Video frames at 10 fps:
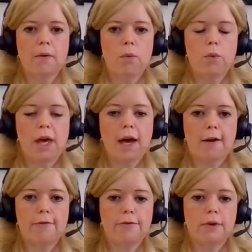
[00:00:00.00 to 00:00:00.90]
we
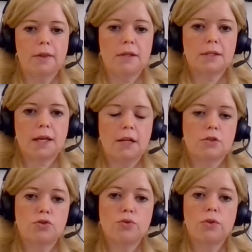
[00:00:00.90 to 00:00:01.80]
have, in this case,
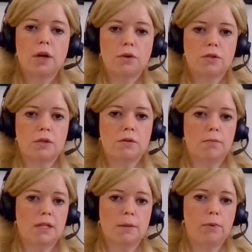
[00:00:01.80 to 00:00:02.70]
2,000
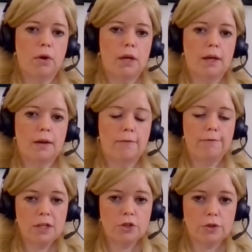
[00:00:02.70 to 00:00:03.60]
metabolic
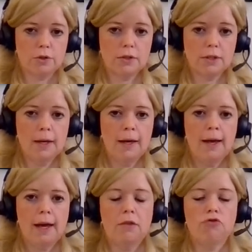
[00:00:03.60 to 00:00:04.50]
features,
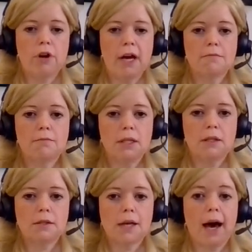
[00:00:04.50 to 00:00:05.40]
and red
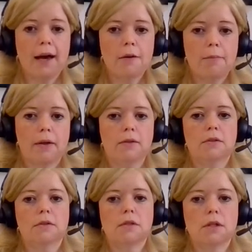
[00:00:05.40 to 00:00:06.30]
means high
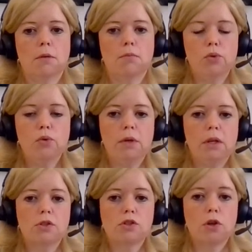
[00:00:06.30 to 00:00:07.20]
abundance, and blue
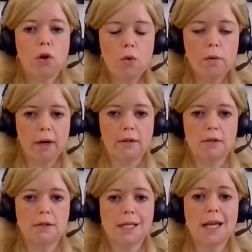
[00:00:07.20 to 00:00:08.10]
means low
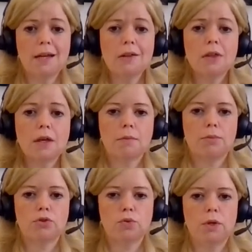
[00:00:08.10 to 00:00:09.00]
abundance, and anything in
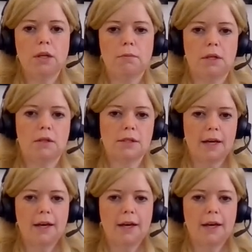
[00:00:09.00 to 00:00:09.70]
between means